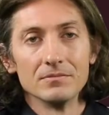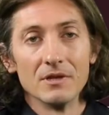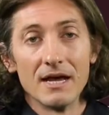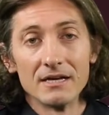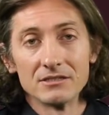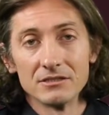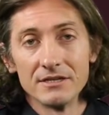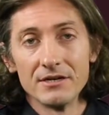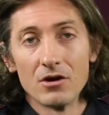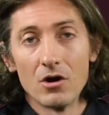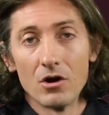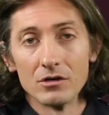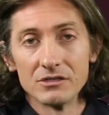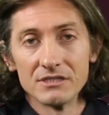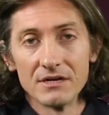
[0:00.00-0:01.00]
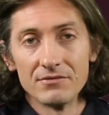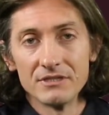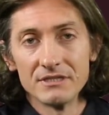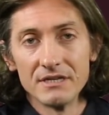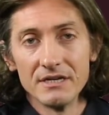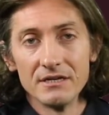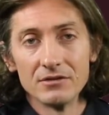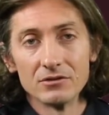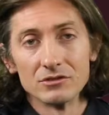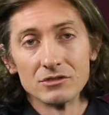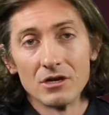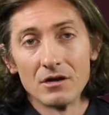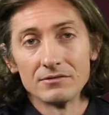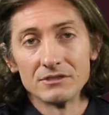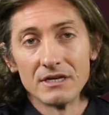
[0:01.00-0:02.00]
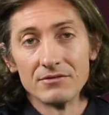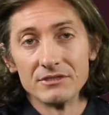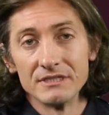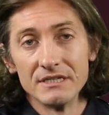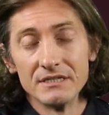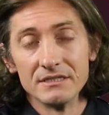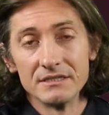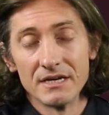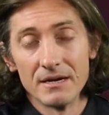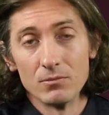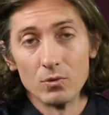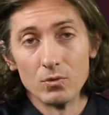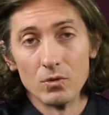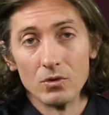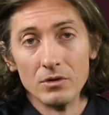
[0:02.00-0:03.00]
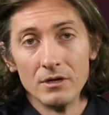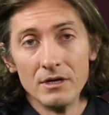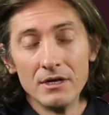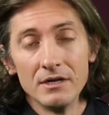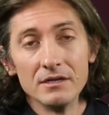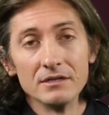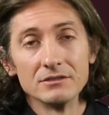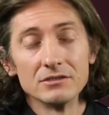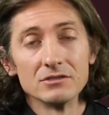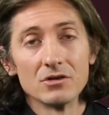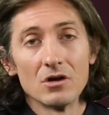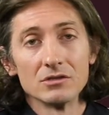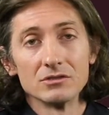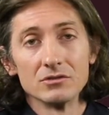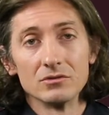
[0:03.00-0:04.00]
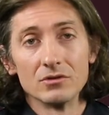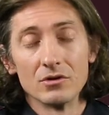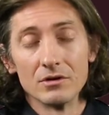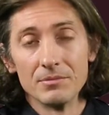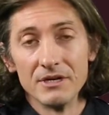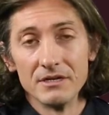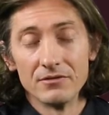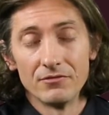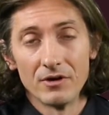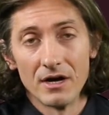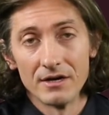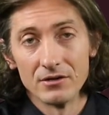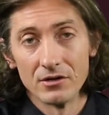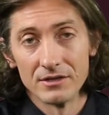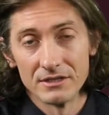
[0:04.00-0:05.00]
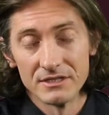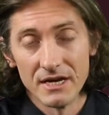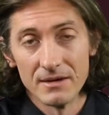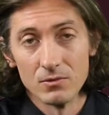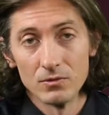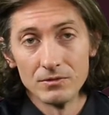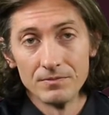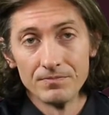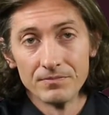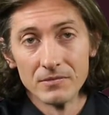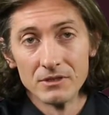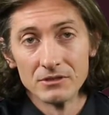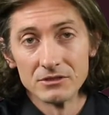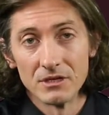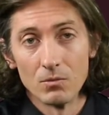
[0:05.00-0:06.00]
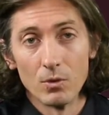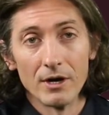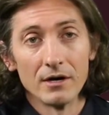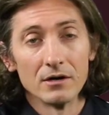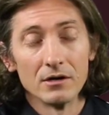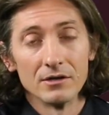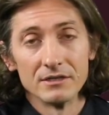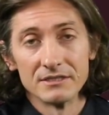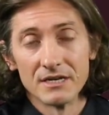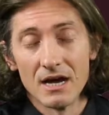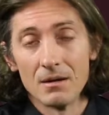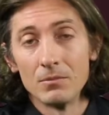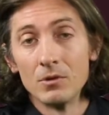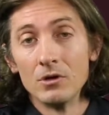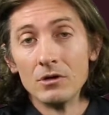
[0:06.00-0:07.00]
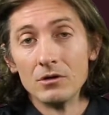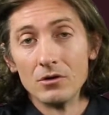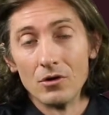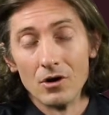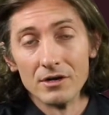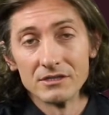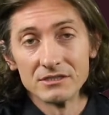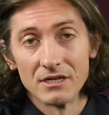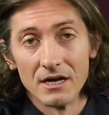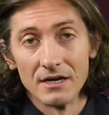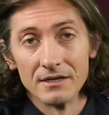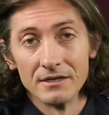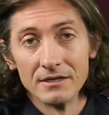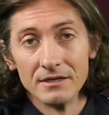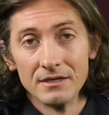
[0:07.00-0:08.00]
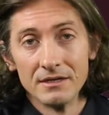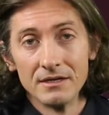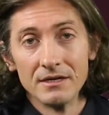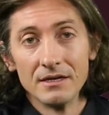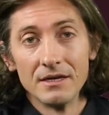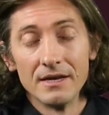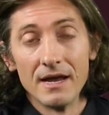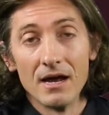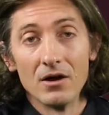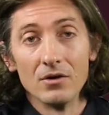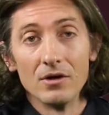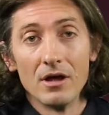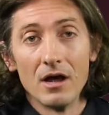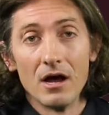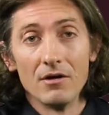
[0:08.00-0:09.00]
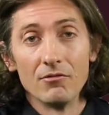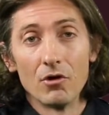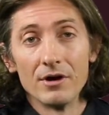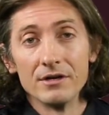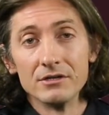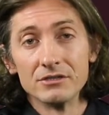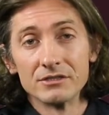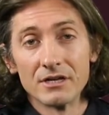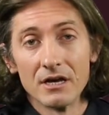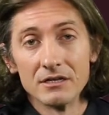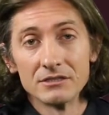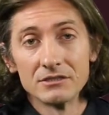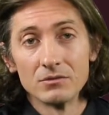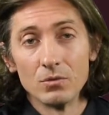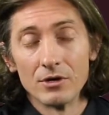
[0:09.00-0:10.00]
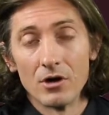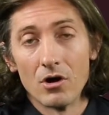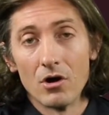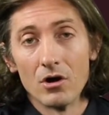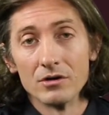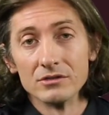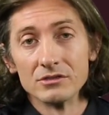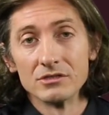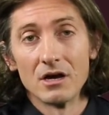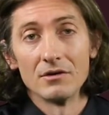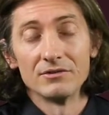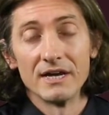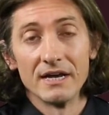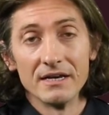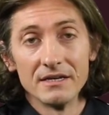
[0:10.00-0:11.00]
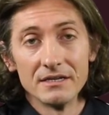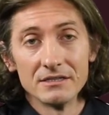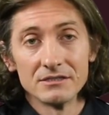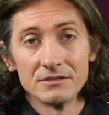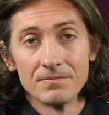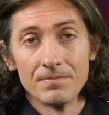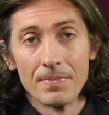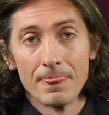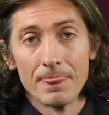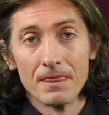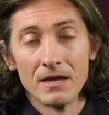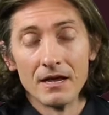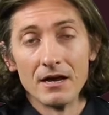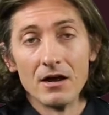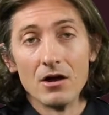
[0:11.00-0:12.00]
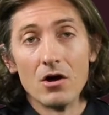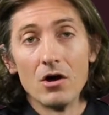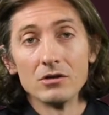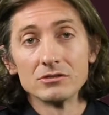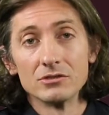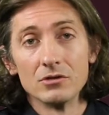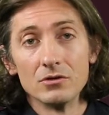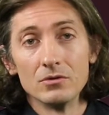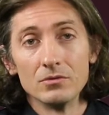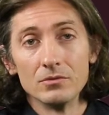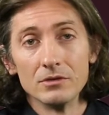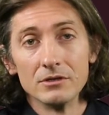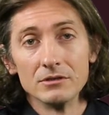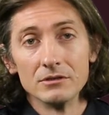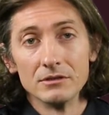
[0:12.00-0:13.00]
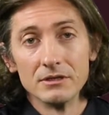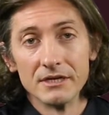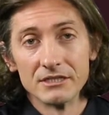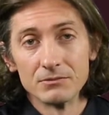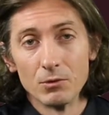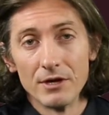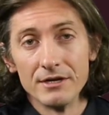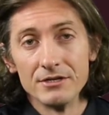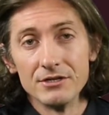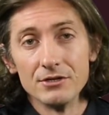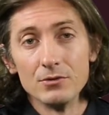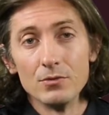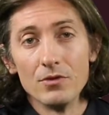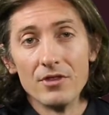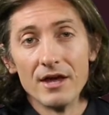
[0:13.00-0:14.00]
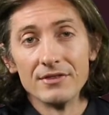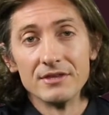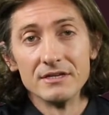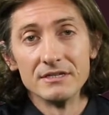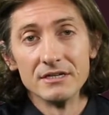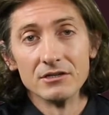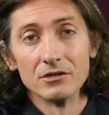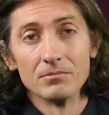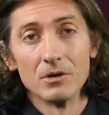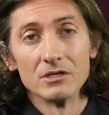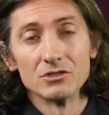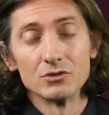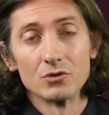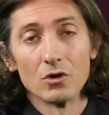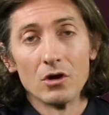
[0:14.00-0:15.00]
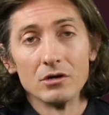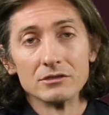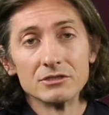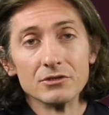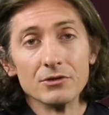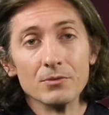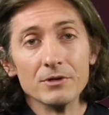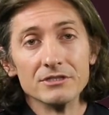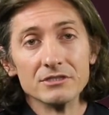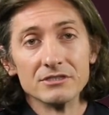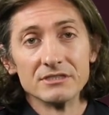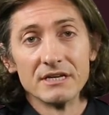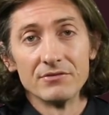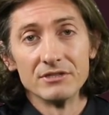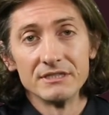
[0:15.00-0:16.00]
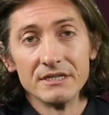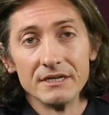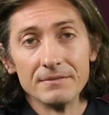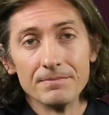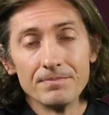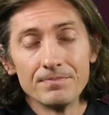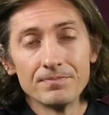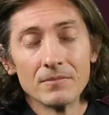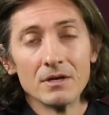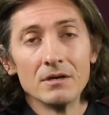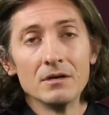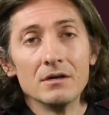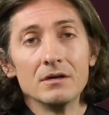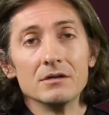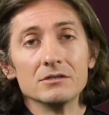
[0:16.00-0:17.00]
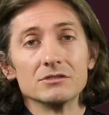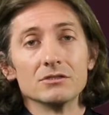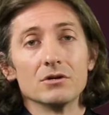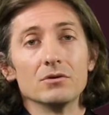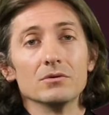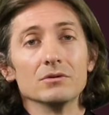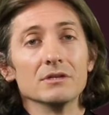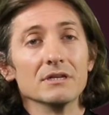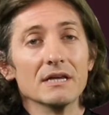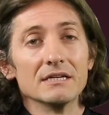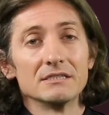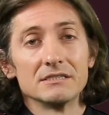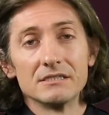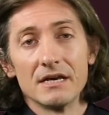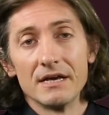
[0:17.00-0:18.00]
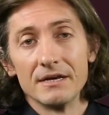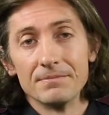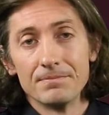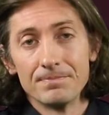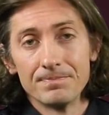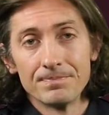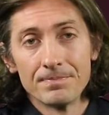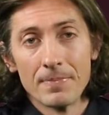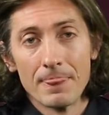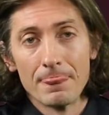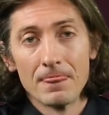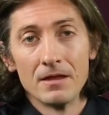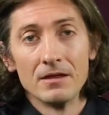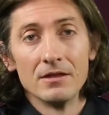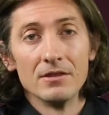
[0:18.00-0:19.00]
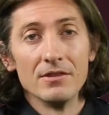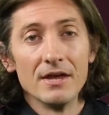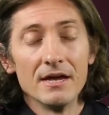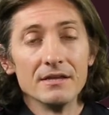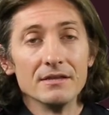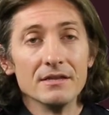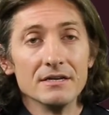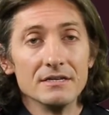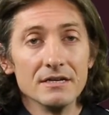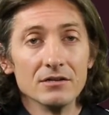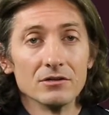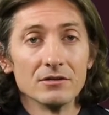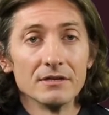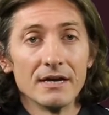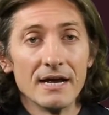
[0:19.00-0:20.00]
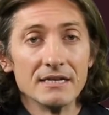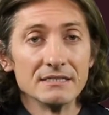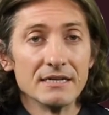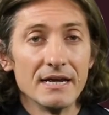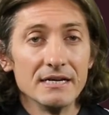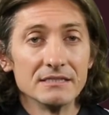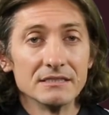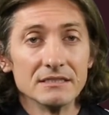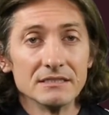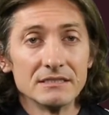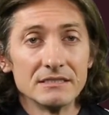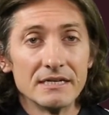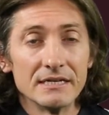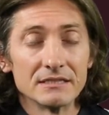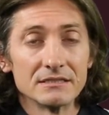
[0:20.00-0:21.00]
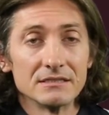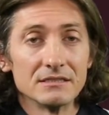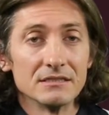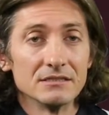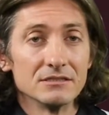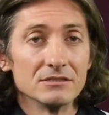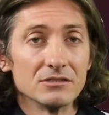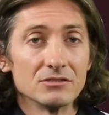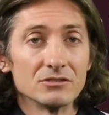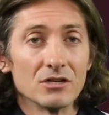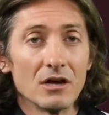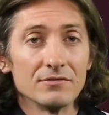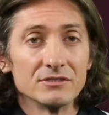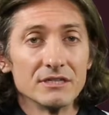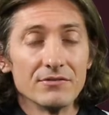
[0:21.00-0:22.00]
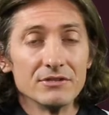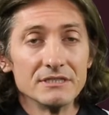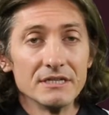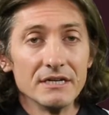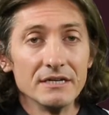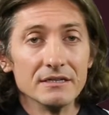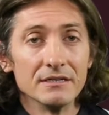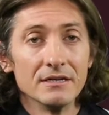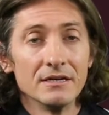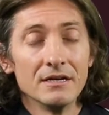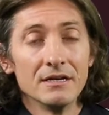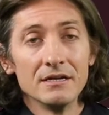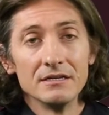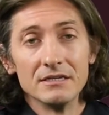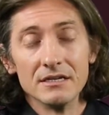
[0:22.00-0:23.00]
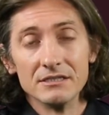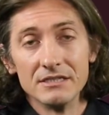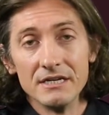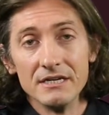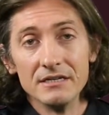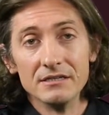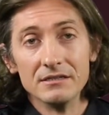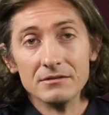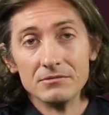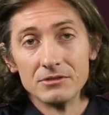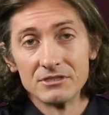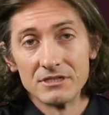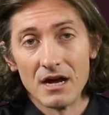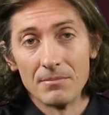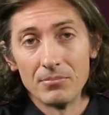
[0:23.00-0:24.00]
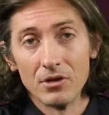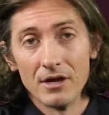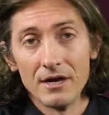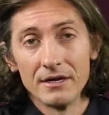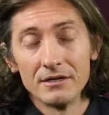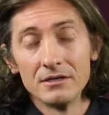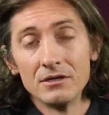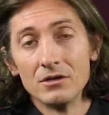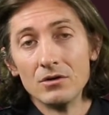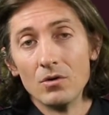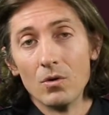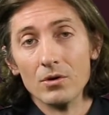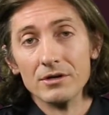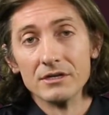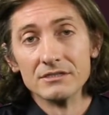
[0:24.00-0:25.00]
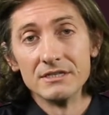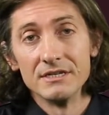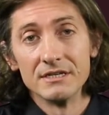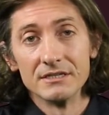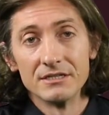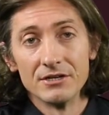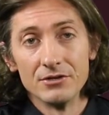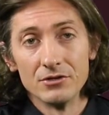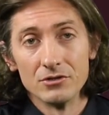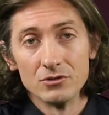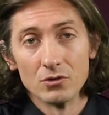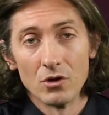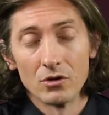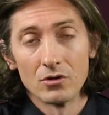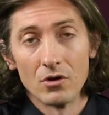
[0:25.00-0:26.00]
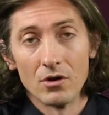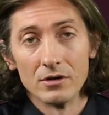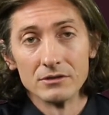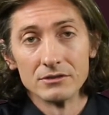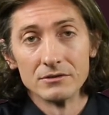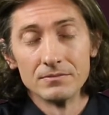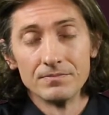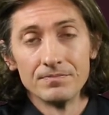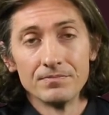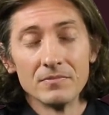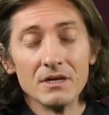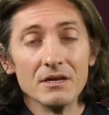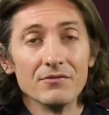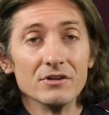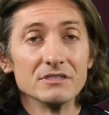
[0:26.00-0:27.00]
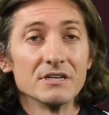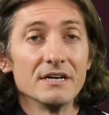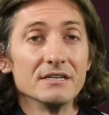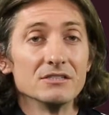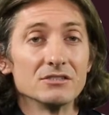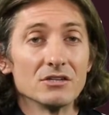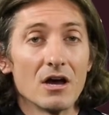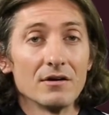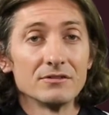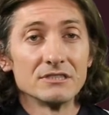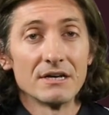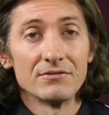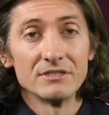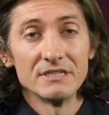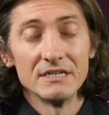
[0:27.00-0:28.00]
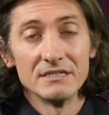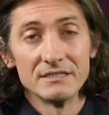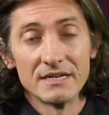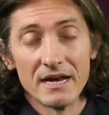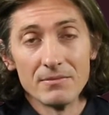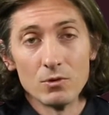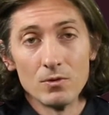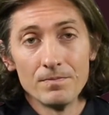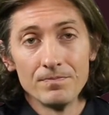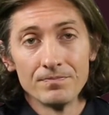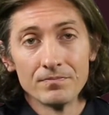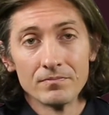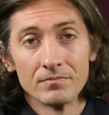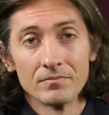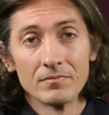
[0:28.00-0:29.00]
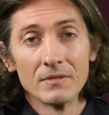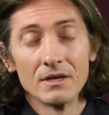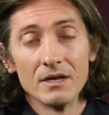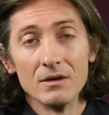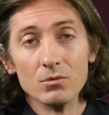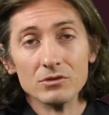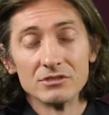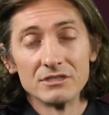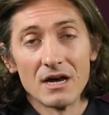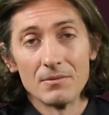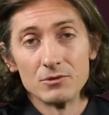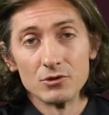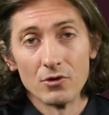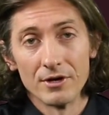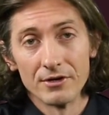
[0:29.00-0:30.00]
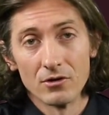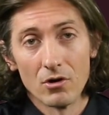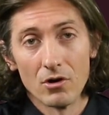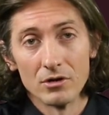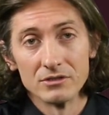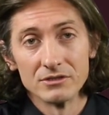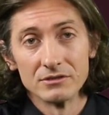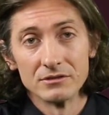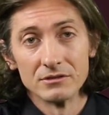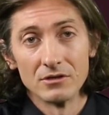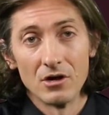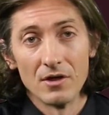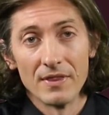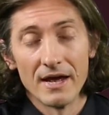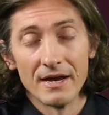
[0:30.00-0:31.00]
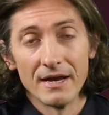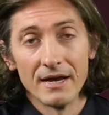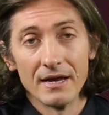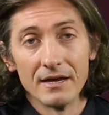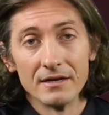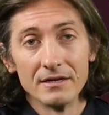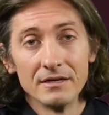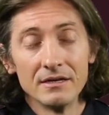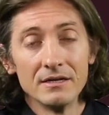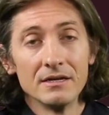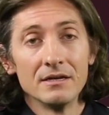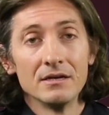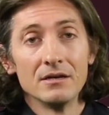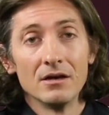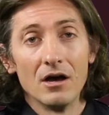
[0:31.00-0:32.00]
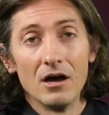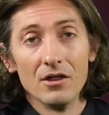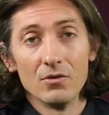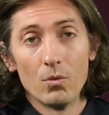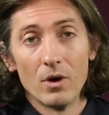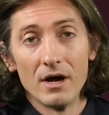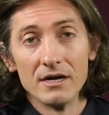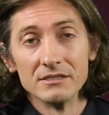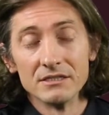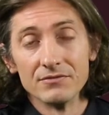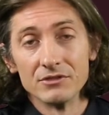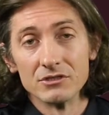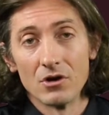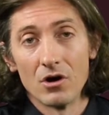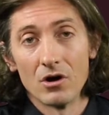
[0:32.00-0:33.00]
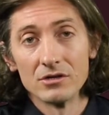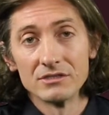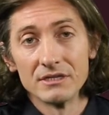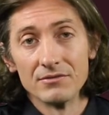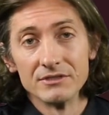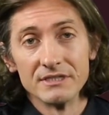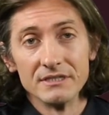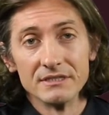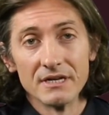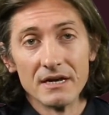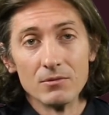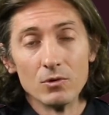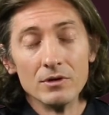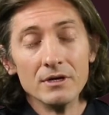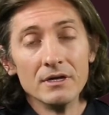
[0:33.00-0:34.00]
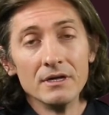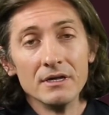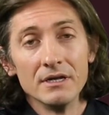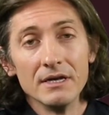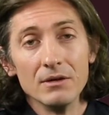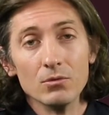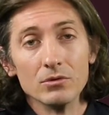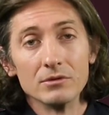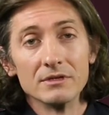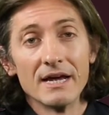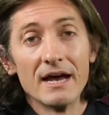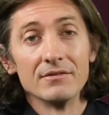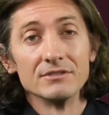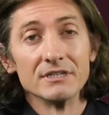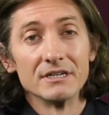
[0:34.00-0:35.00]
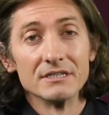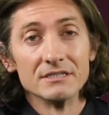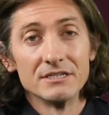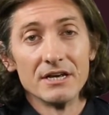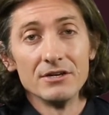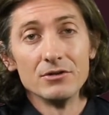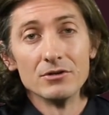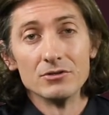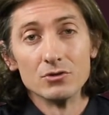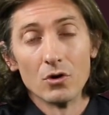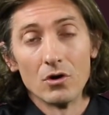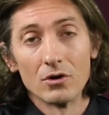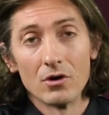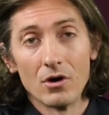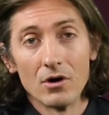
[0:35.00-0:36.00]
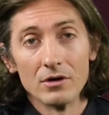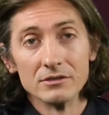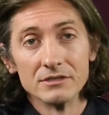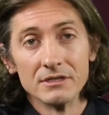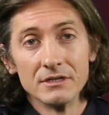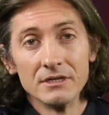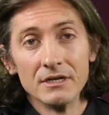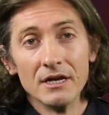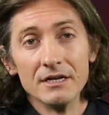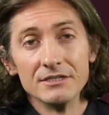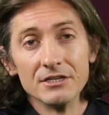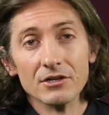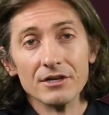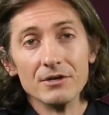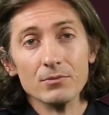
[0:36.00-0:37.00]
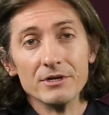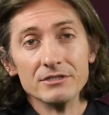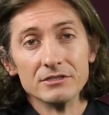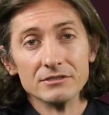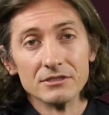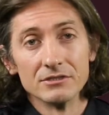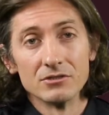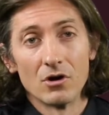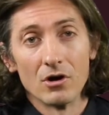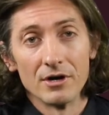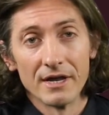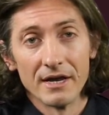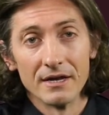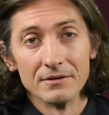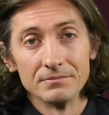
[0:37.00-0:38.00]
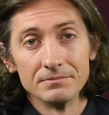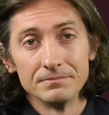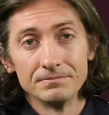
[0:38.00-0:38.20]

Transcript: Lastly, hard 17 or soft 17 table rule. This is also going to be defined on the table, somewhere on the top or on a sign. Now, I've already discussed what a hard and soft hand is, and I also explained to you that the dealer must draw till he reaches 17. So let's say that the dealer has an ace and a 6. This is a soft 17. Does he stop play or does he continue to draw cards? If it's a soft 17 table, he will stop drawing cards on that hand. Otherwise, if it's a hard 17 table, he will have to continue to draw cards until he reaches his hard hand.